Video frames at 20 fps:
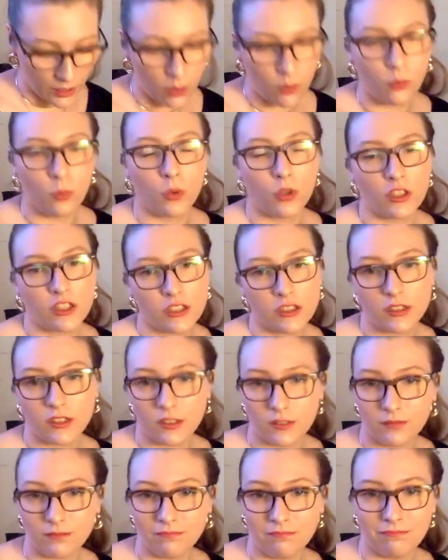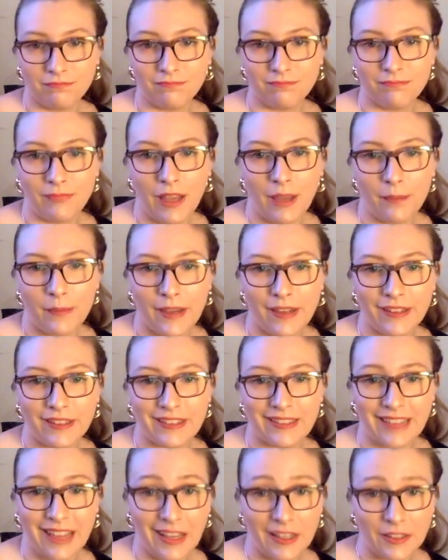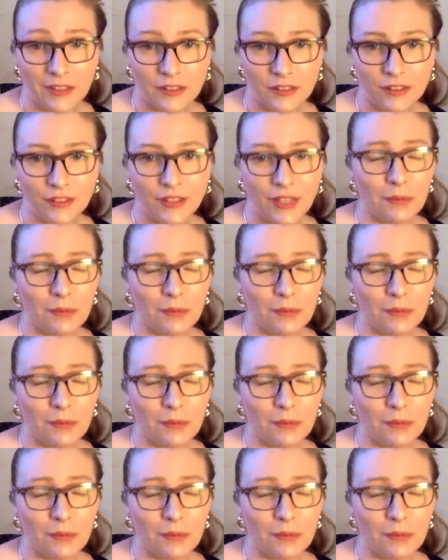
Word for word: worst man made disasters.